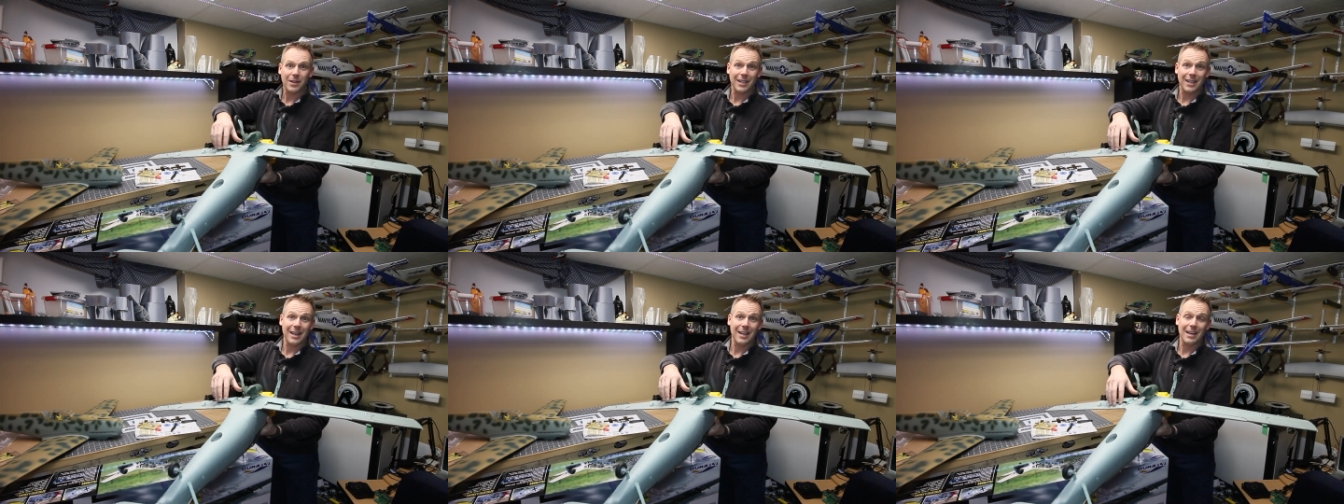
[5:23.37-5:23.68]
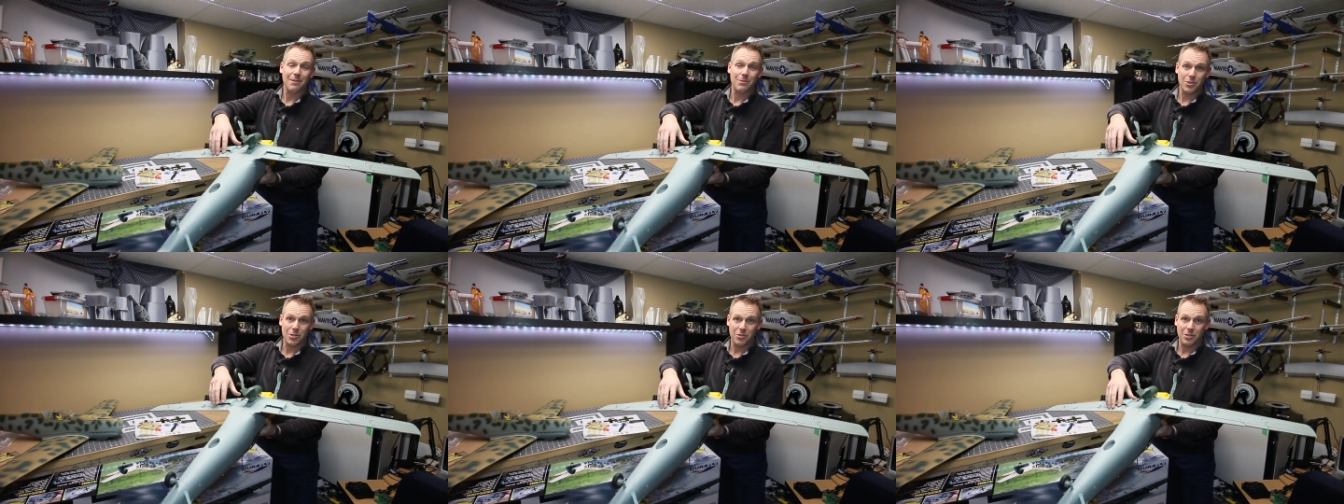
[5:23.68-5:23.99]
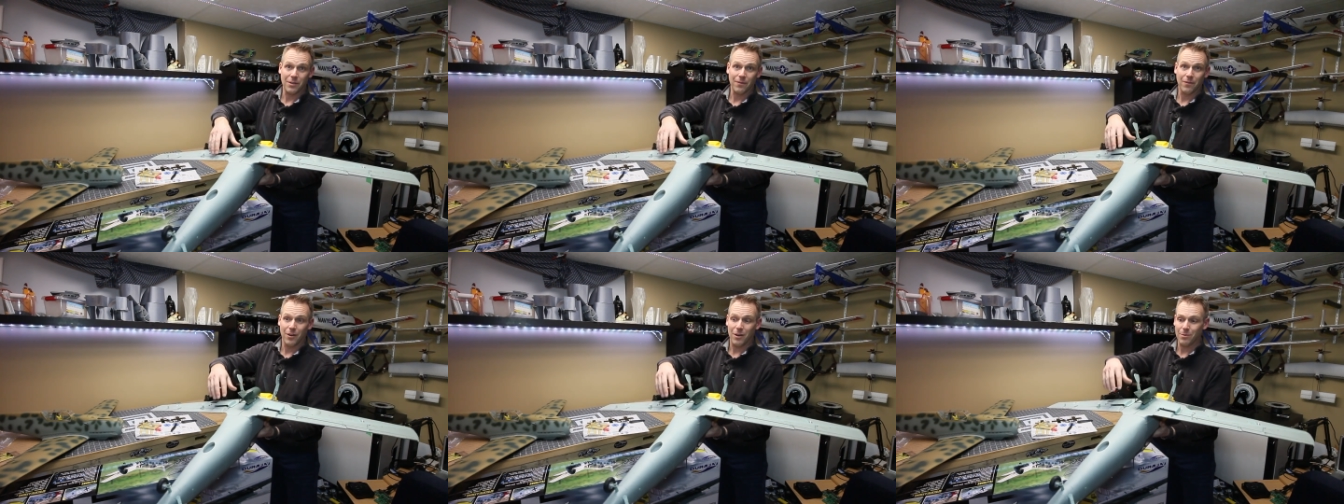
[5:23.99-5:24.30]
and again, I was
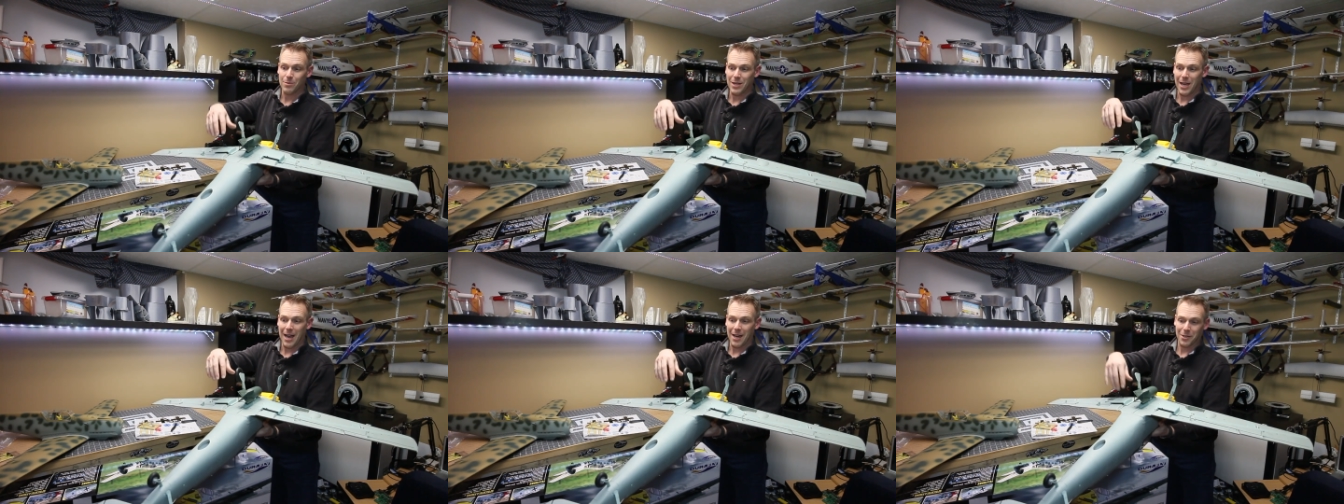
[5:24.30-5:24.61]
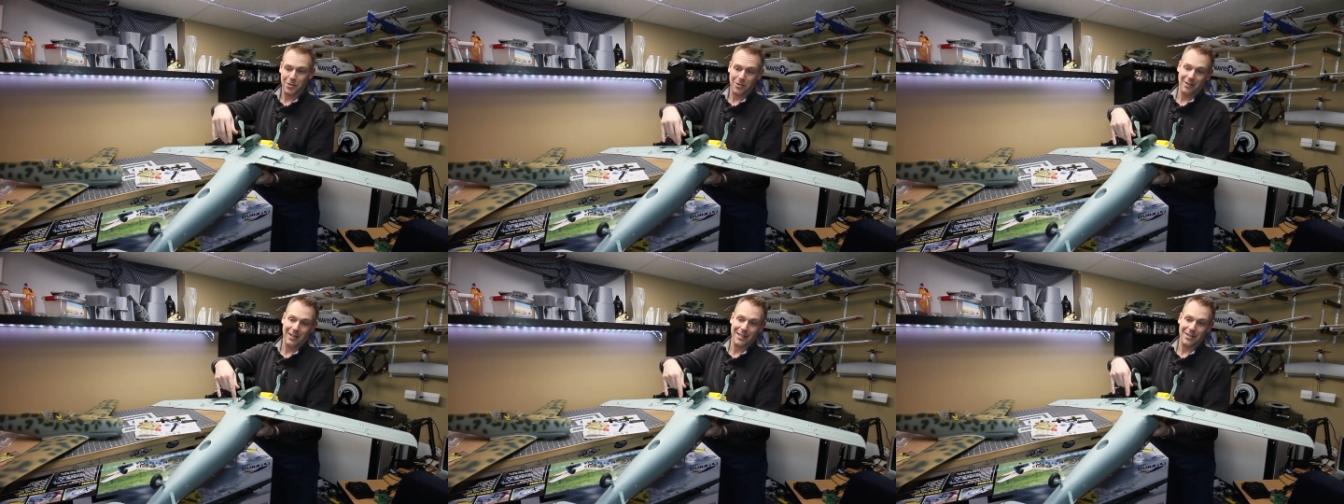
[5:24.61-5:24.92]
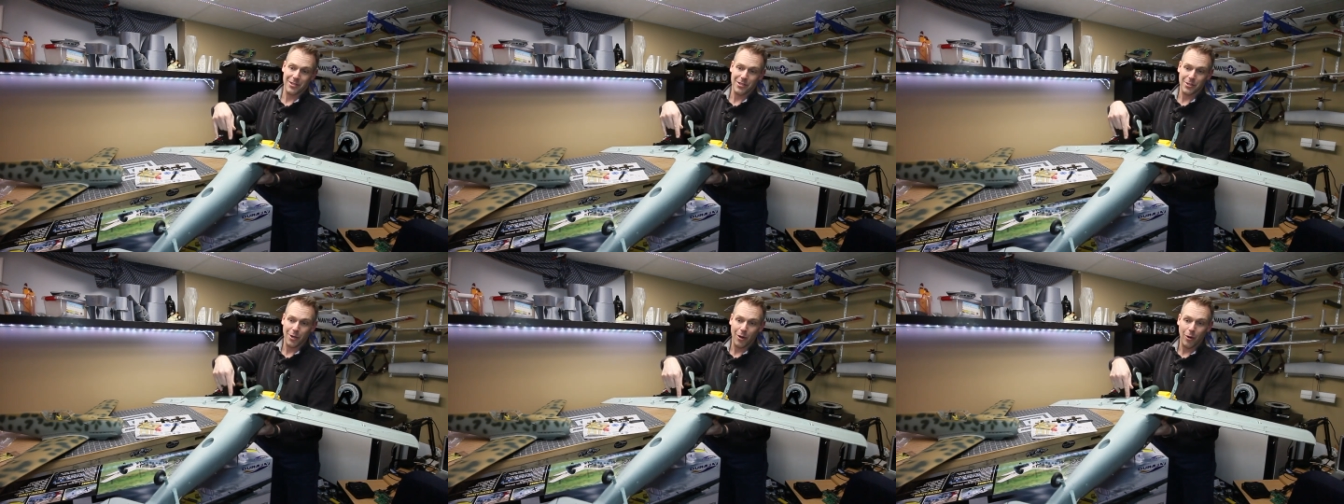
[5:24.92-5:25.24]
using foam tack, so you're like just